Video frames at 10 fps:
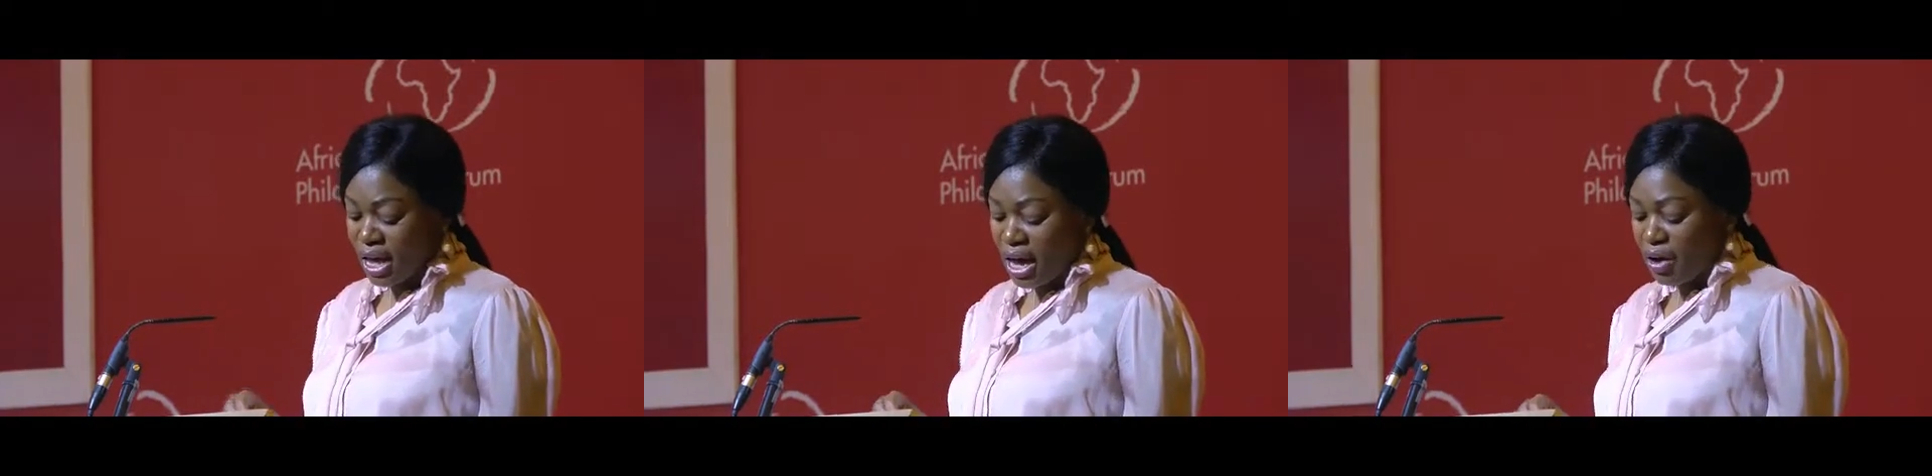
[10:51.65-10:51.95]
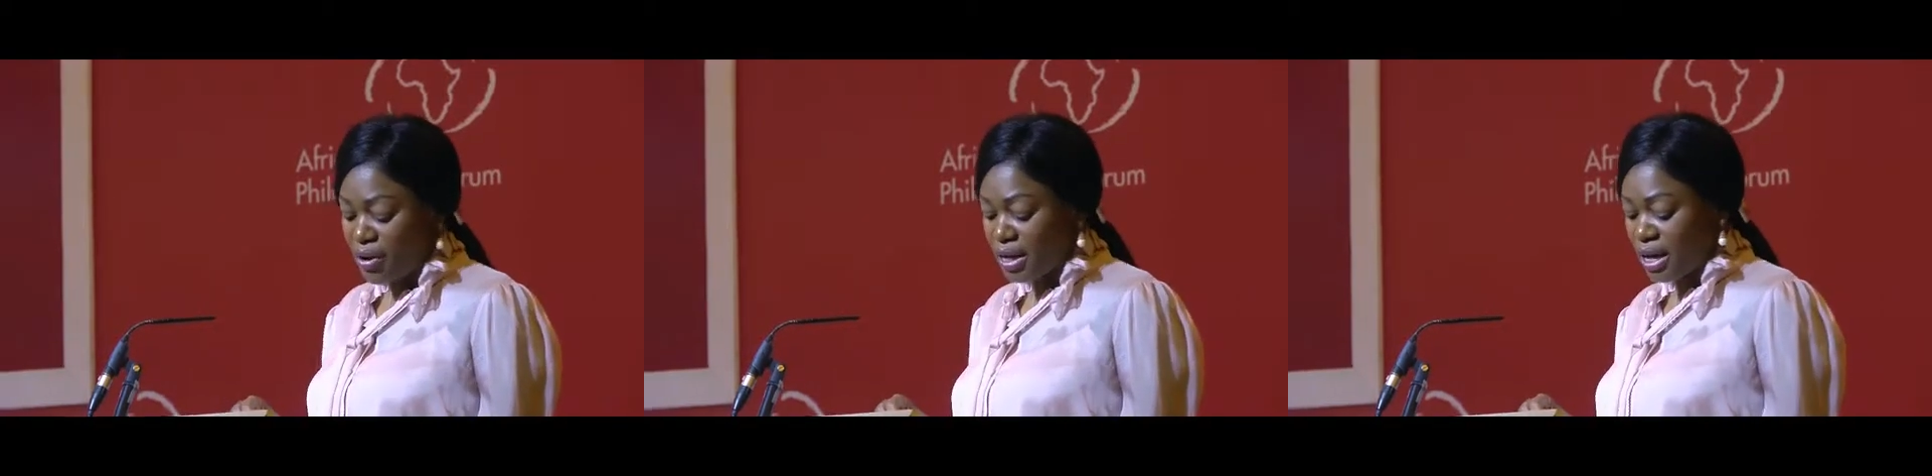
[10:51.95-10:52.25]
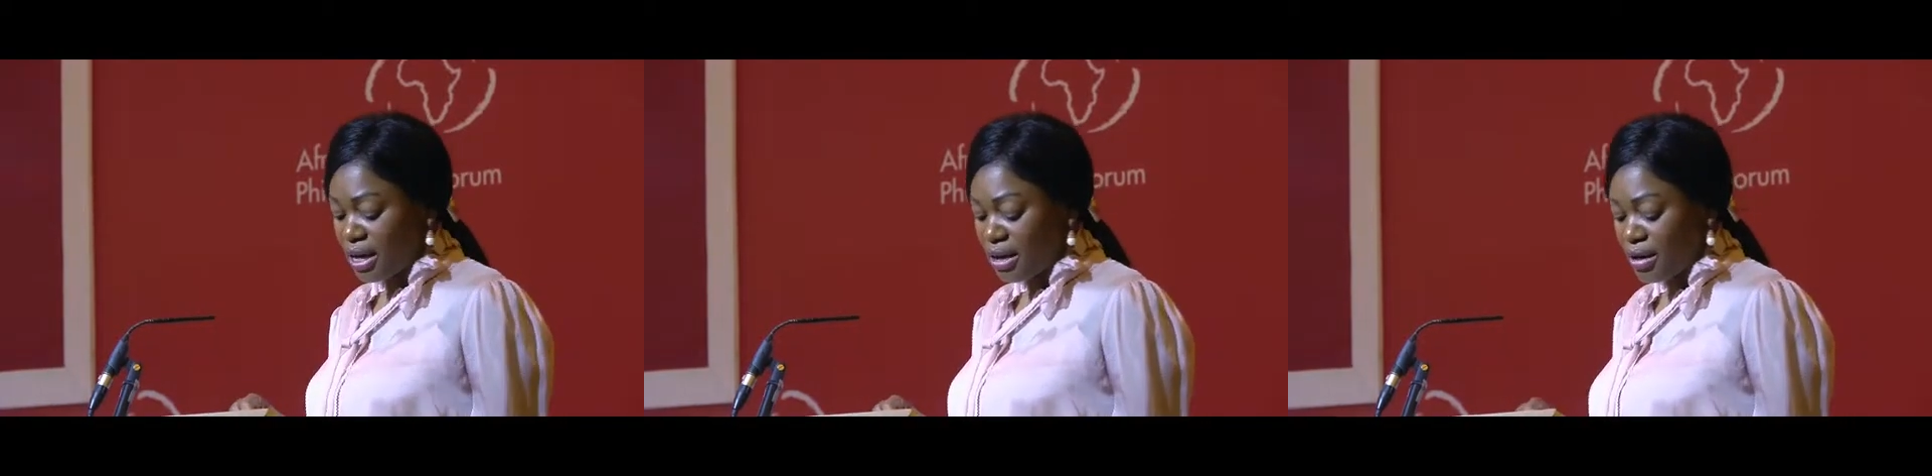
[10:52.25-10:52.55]

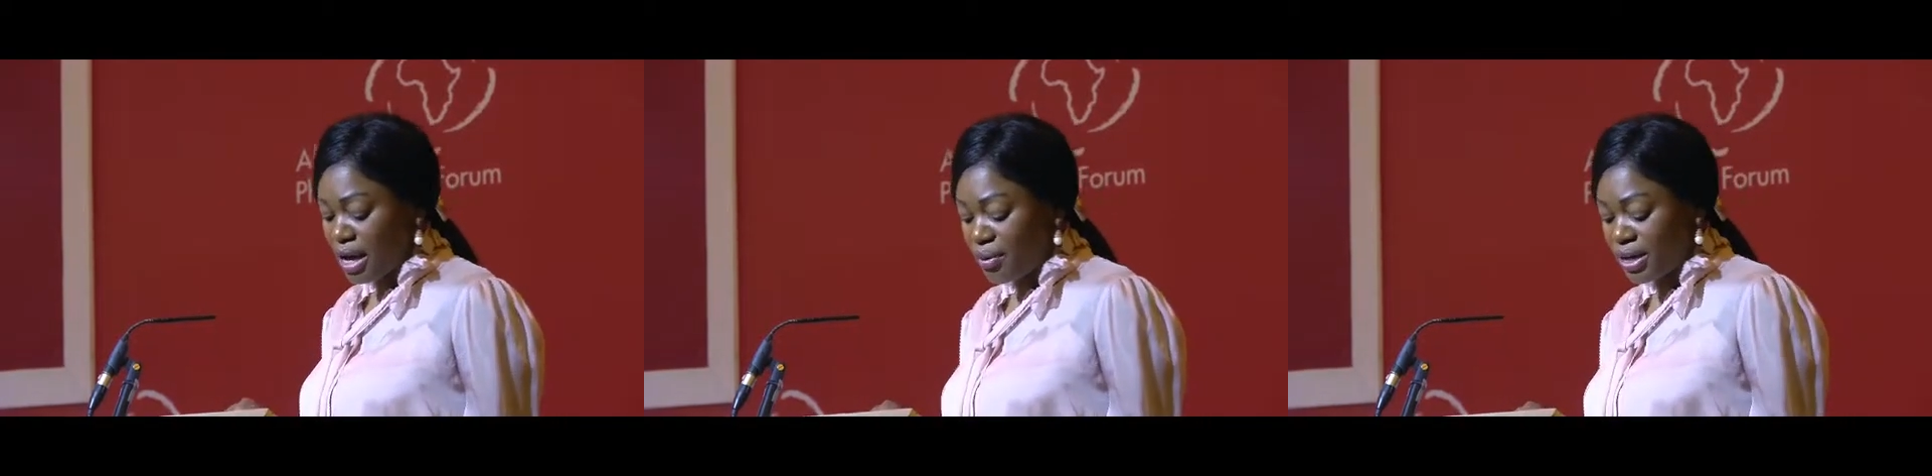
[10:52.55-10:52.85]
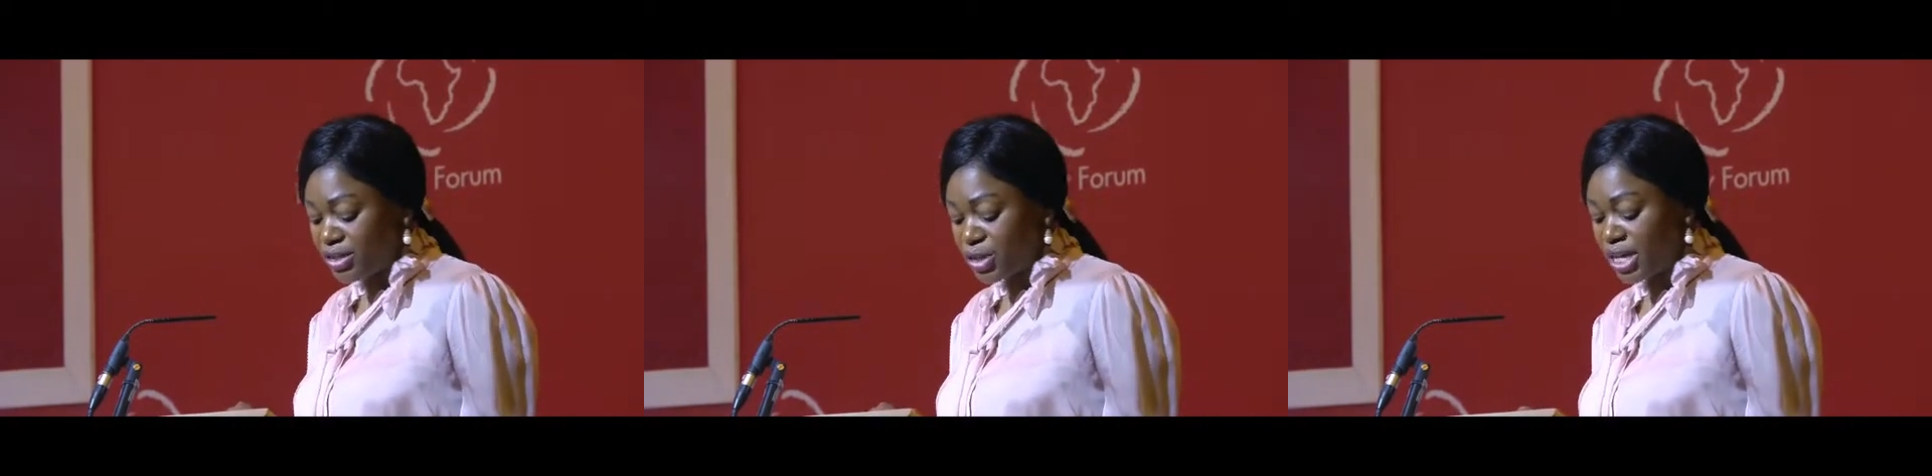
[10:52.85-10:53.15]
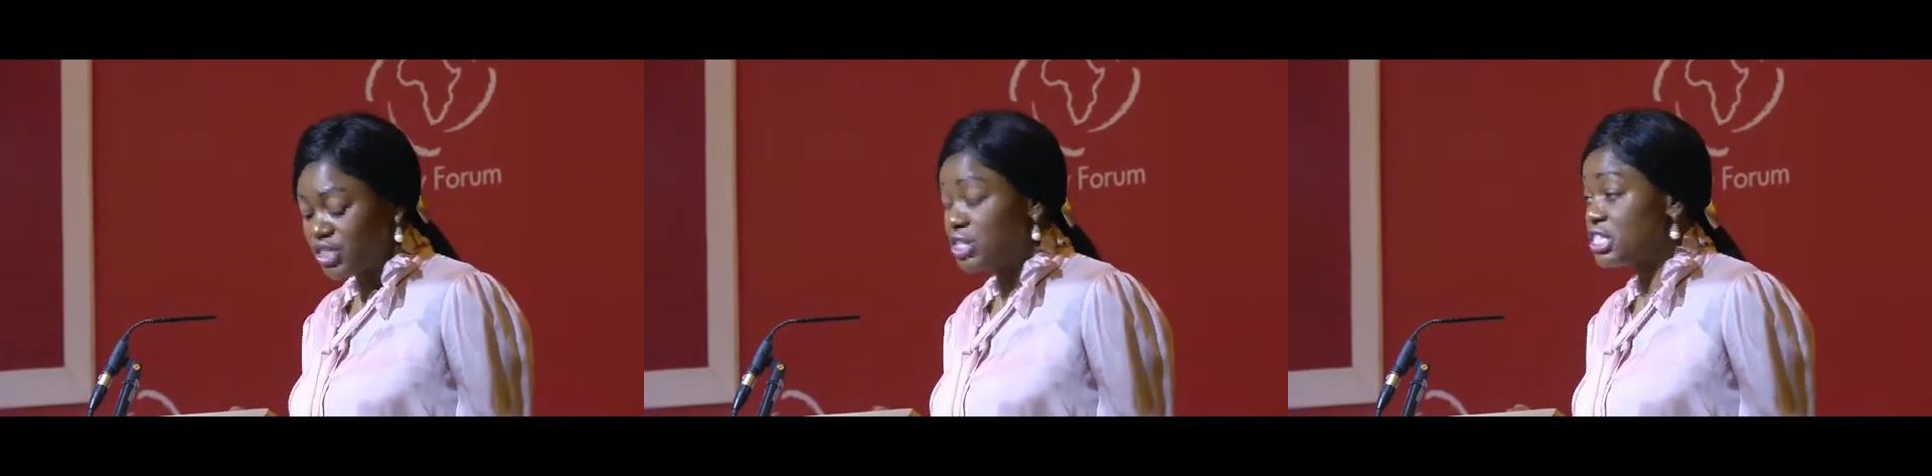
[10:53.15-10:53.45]
our
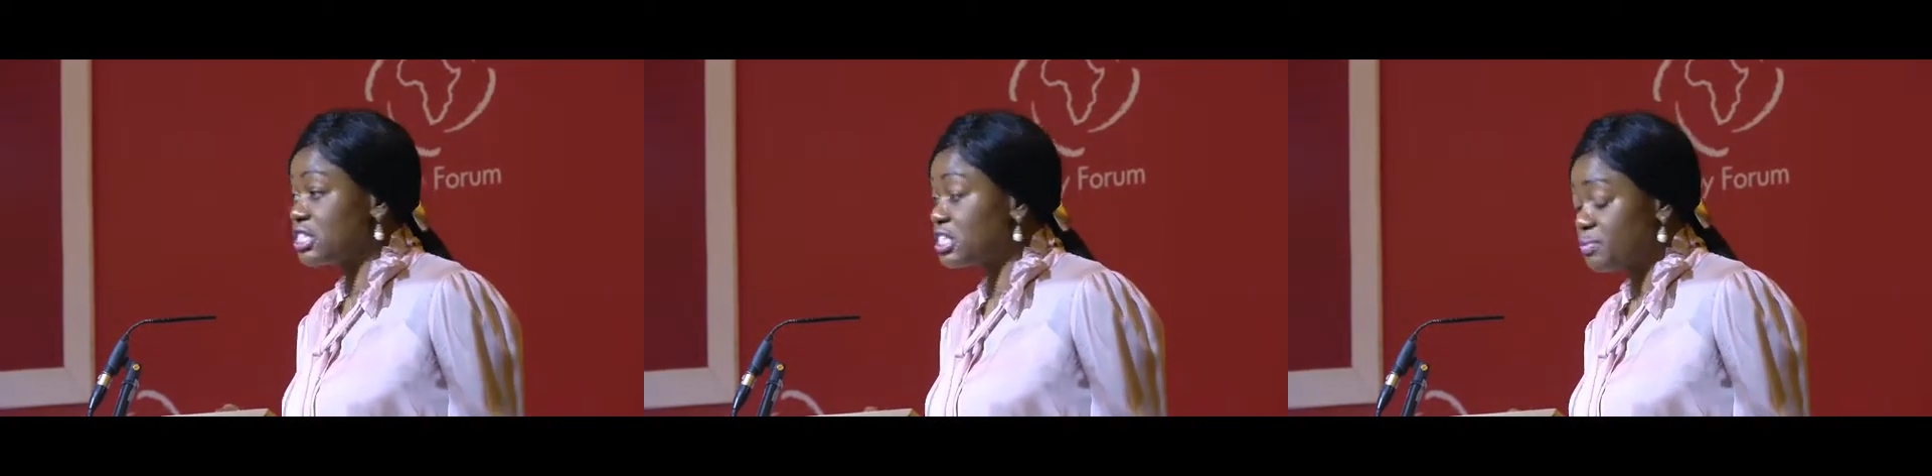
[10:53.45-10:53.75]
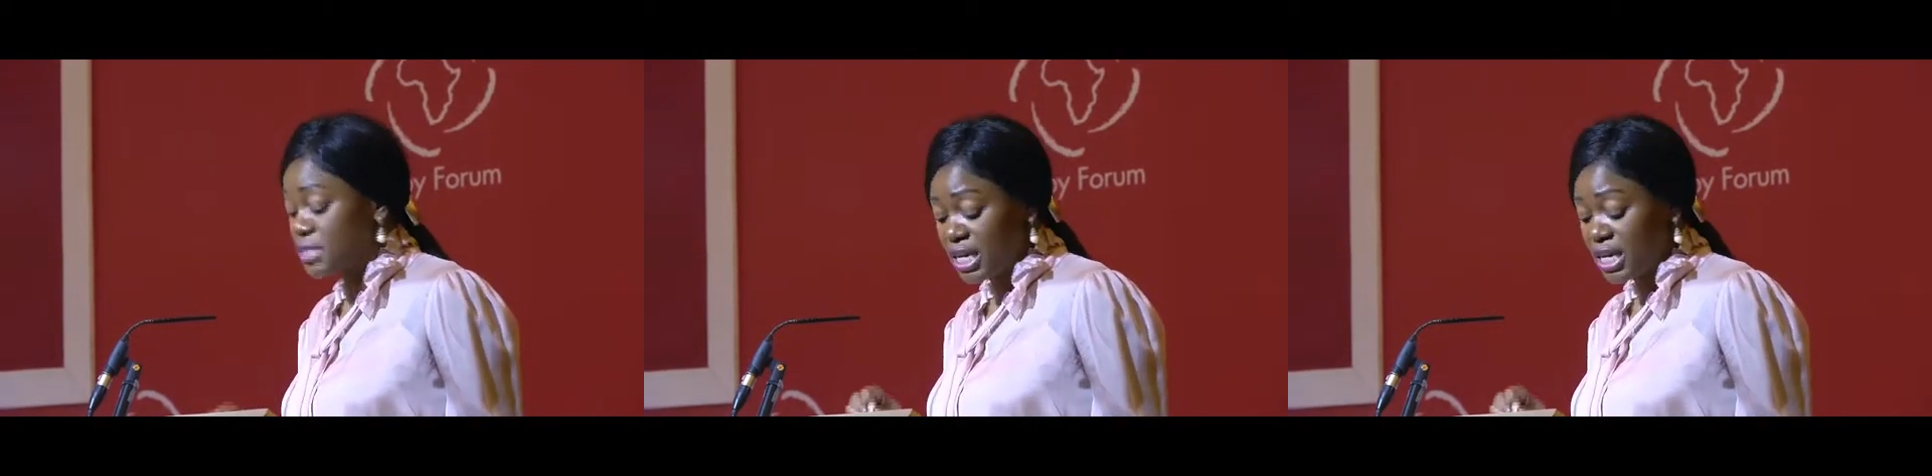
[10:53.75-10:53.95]
education systems